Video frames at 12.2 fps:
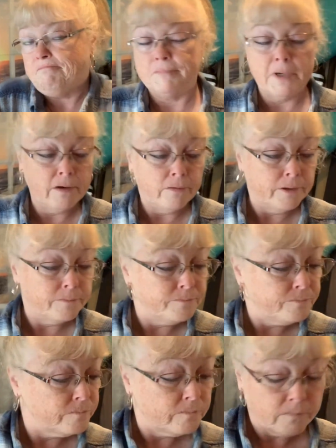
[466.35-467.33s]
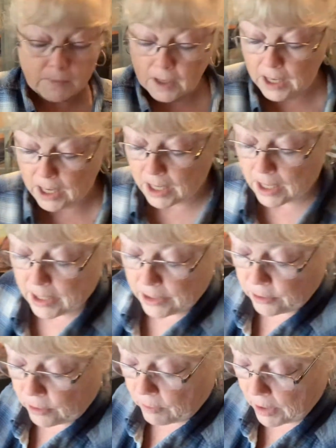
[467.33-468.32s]
I don't know. I, I,
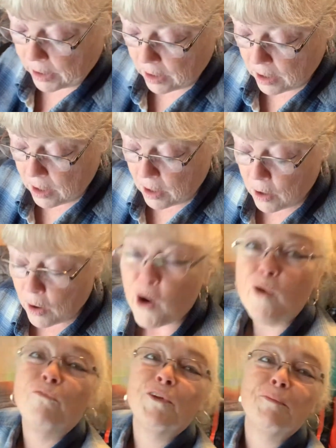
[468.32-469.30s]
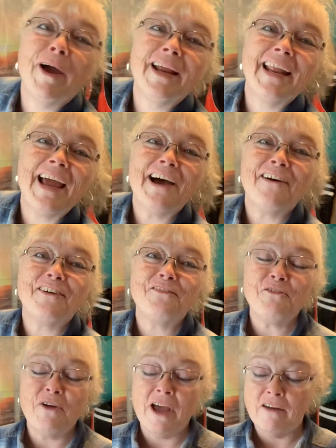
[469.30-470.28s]
you know, I, hopefully by now, if
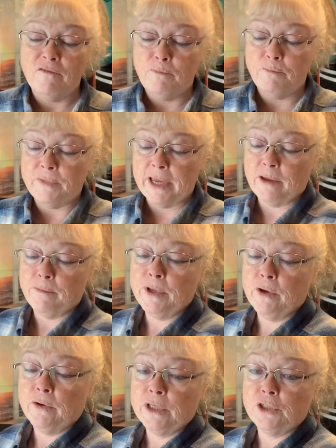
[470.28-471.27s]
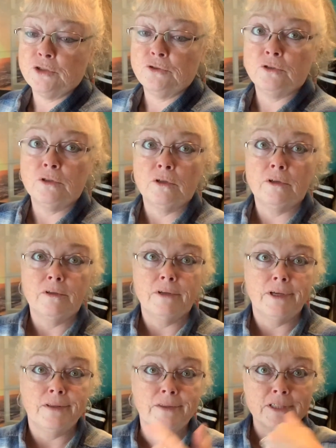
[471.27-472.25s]
you have taken pill issues
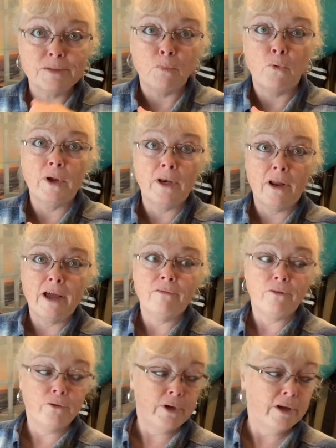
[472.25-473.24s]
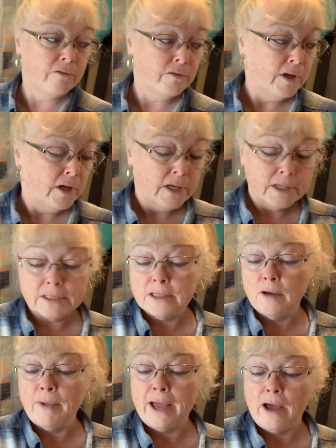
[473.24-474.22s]
at this point in life, you have
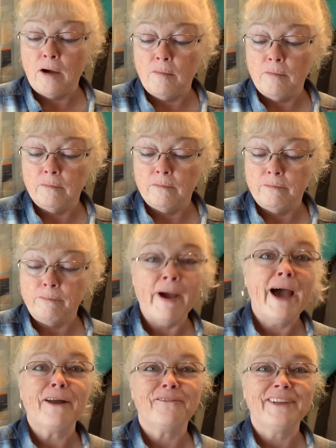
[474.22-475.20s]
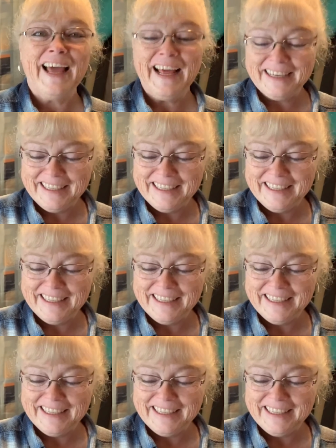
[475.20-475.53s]
somehow battled that.